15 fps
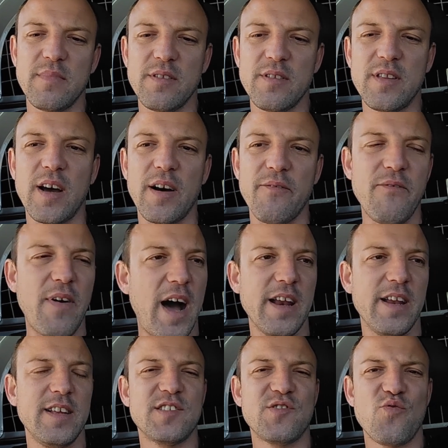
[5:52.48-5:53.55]
The van
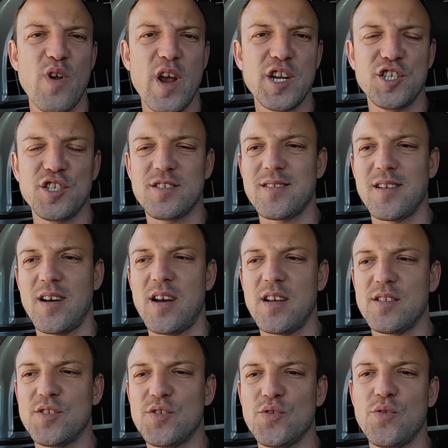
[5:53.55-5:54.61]
is registered
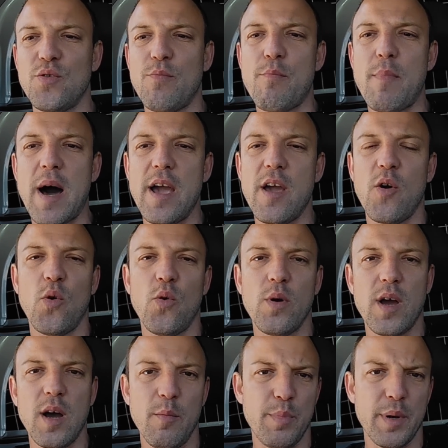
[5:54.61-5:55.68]
to my own
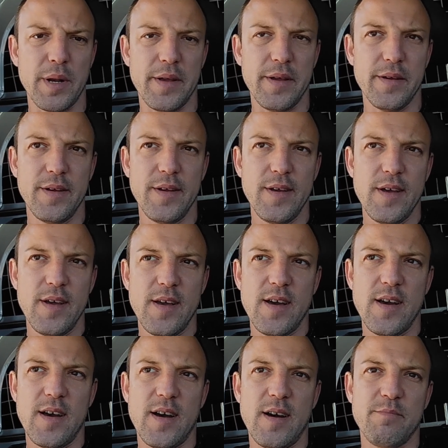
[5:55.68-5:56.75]
company.
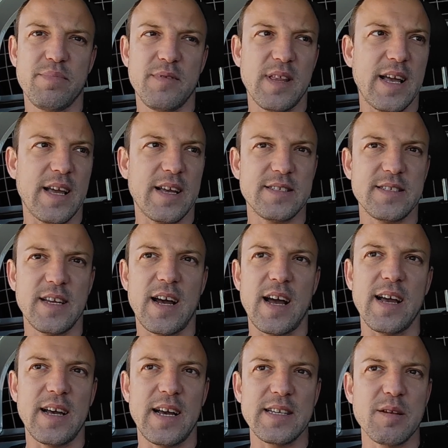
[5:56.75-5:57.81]
Like I
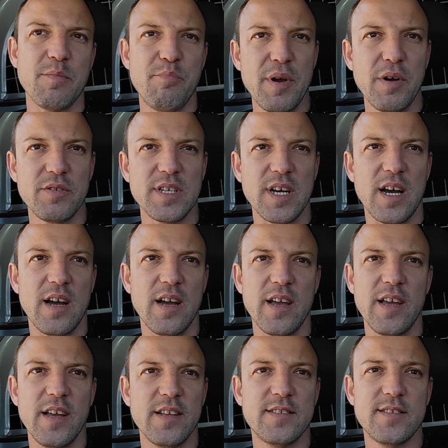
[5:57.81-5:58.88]
say, as a builder,
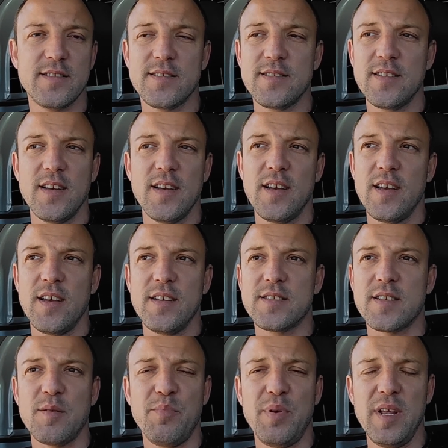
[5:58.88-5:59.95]
it's
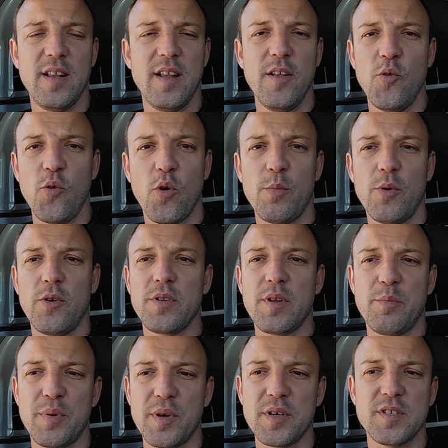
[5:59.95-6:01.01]
completely normal the
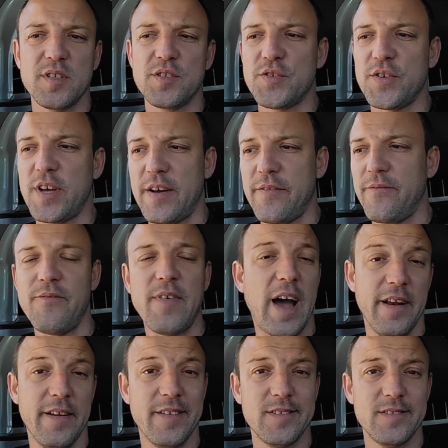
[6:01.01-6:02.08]
person to have van.
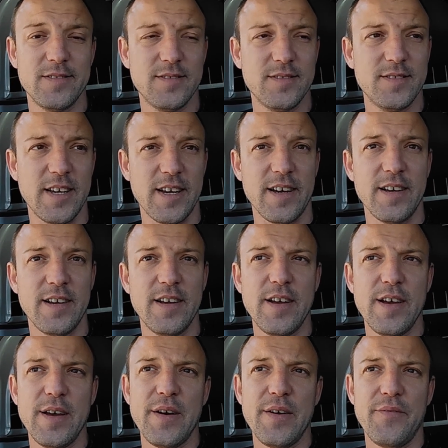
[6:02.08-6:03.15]
Yeah,
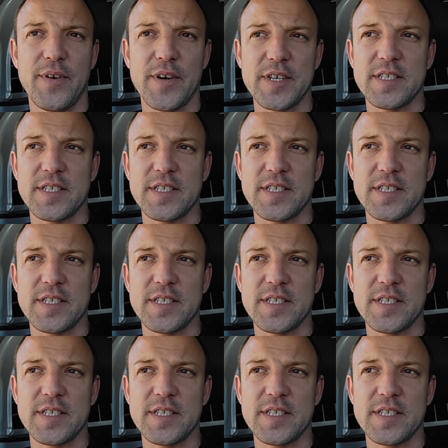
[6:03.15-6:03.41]
first